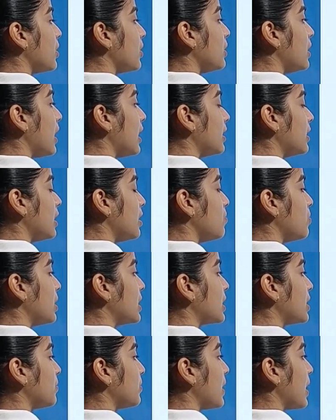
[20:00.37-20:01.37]
100
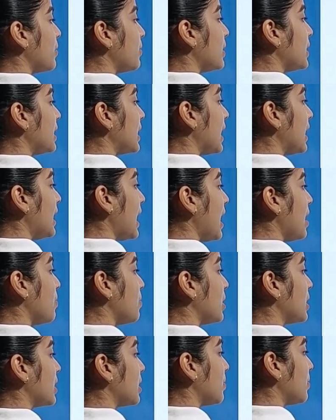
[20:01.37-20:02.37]
multiply by 10 and
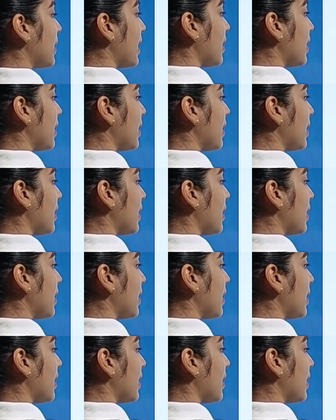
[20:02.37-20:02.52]
multiply